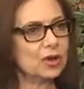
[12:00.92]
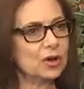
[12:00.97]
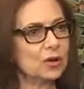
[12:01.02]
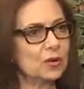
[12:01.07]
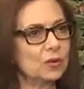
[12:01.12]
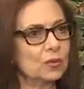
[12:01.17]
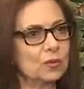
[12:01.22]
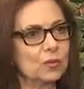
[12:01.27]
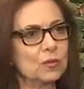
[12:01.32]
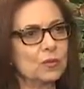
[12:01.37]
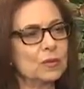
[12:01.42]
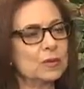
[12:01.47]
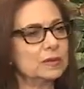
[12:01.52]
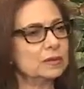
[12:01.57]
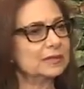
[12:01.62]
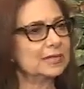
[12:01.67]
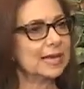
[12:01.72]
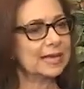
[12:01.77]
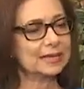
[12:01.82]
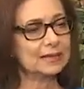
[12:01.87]
go
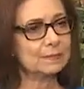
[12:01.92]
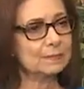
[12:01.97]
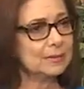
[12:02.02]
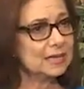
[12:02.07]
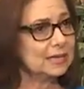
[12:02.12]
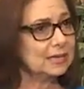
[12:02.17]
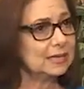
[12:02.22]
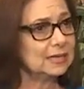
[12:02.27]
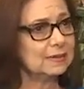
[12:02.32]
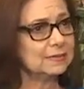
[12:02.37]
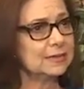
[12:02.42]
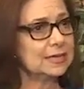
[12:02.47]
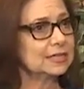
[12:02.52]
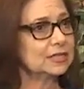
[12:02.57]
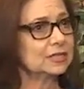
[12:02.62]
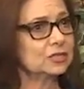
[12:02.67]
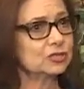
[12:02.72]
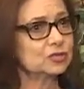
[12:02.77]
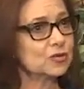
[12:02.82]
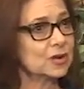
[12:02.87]
take a meeting
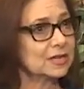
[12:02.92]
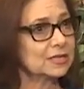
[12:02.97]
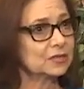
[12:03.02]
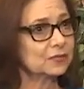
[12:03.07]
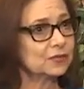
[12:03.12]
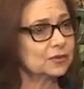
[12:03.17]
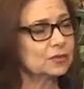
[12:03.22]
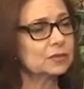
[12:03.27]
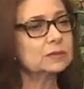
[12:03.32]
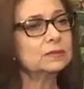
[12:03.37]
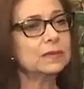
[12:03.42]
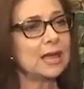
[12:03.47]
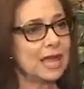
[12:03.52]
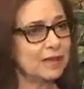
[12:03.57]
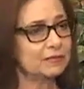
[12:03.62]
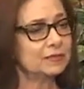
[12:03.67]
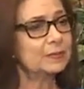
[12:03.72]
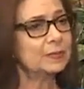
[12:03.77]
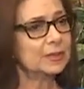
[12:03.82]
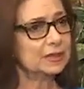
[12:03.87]
that's stressful,
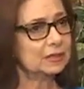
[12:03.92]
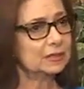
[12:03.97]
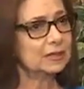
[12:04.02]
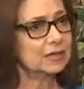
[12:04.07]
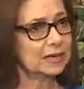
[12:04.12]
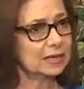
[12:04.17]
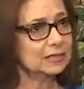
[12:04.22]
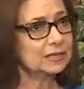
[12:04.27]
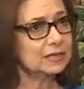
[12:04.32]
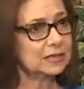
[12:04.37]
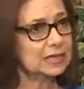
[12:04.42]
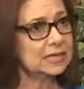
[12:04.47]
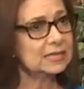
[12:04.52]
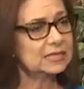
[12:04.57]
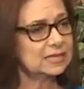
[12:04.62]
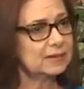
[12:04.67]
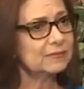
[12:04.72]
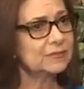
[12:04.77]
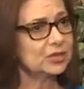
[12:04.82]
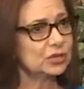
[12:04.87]
have yeah, a big one, yeah, and eat
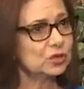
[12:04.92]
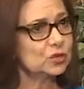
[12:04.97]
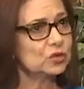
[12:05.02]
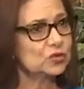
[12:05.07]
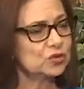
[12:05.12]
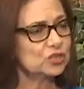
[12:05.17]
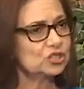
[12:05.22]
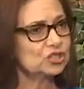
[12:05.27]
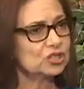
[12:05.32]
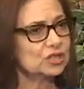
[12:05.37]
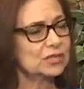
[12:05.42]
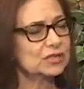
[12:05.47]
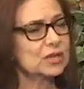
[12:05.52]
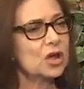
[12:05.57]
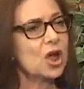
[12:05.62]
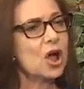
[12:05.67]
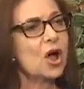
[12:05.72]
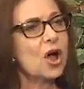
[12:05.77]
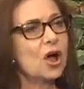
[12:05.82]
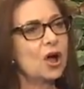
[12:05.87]
something yeah. nutritious?
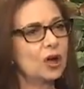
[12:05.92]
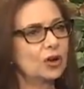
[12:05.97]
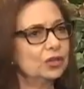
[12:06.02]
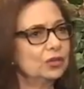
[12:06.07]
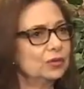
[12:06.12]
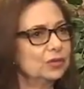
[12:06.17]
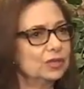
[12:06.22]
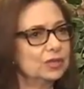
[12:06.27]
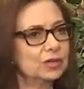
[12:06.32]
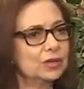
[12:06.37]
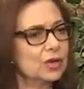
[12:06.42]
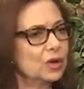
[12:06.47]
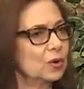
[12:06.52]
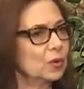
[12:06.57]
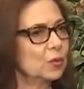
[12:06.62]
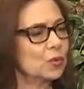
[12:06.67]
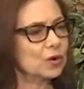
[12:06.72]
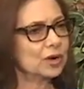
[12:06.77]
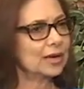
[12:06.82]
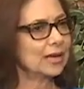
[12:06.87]
Are you going to
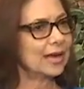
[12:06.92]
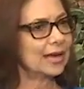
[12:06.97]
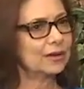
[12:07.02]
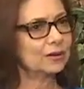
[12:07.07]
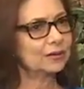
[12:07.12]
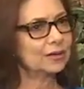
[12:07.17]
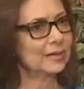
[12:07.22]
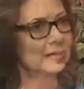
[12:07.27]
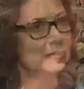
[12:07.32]
go work out